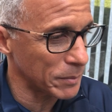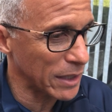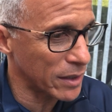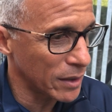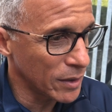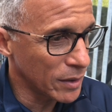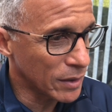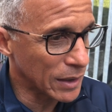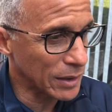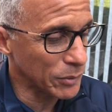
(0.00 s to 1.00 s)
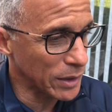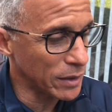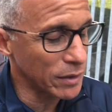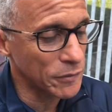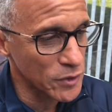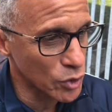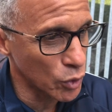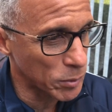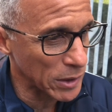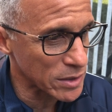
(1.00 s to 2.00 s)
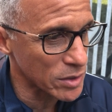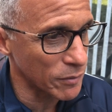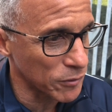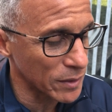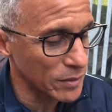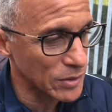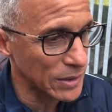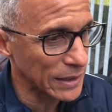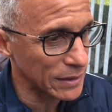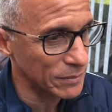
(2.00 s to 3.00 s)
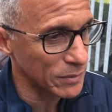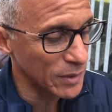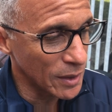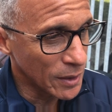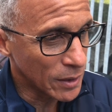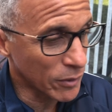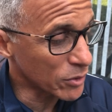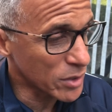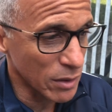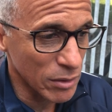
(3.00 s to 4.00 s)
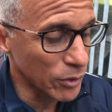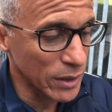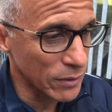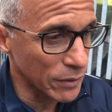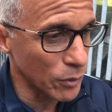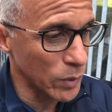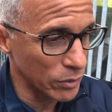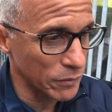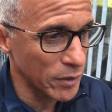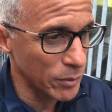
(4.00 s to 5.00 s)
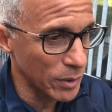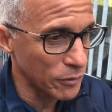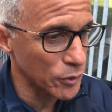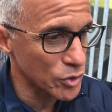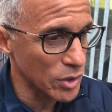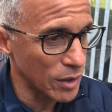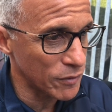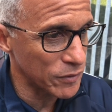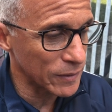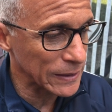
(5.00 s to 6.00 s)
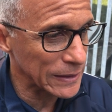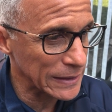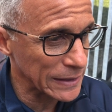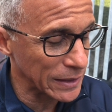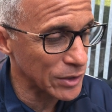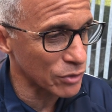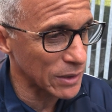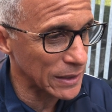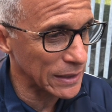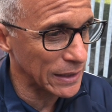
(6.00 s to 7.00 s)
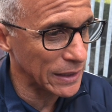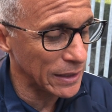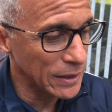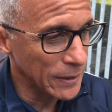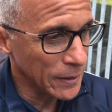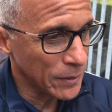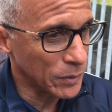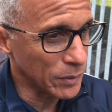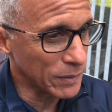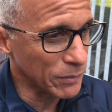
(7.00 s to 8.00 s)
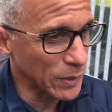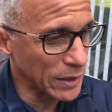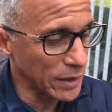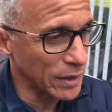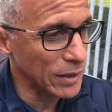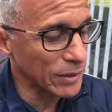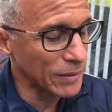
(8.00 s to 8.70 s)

a physical presence up front. I thought Willow did very well first half, and then just we needed